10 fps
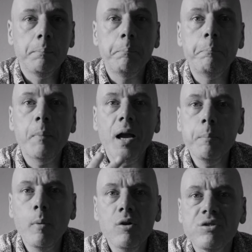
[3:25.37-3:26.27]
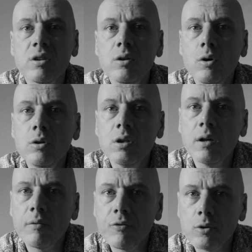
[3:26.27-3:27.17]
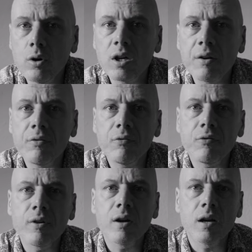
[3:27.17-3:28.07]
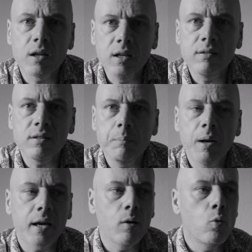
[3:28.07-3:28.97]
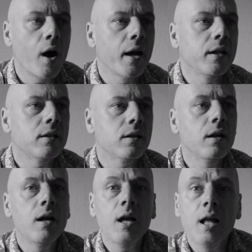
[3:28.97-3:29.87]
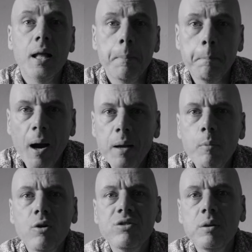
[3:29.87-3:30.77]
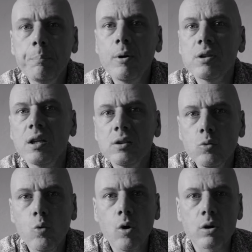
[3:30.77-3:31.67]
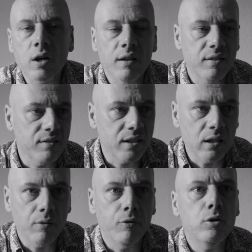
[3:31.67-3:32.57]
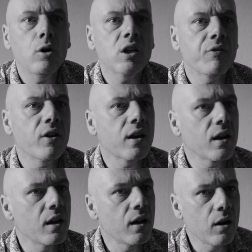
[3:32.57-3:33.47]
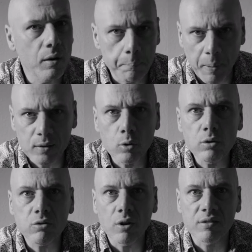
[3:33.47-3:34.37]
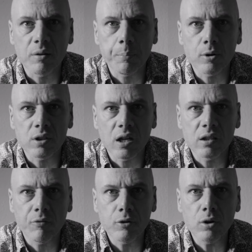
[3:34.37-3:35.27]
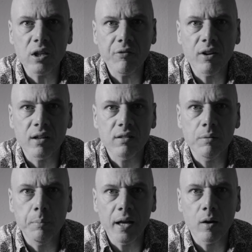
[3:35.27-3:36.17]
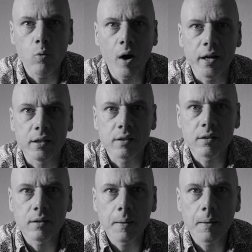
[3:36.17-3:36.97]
My most known photograph is in black and white. My most important work as a street photographer, but also as a portrait photographer, is in black and white.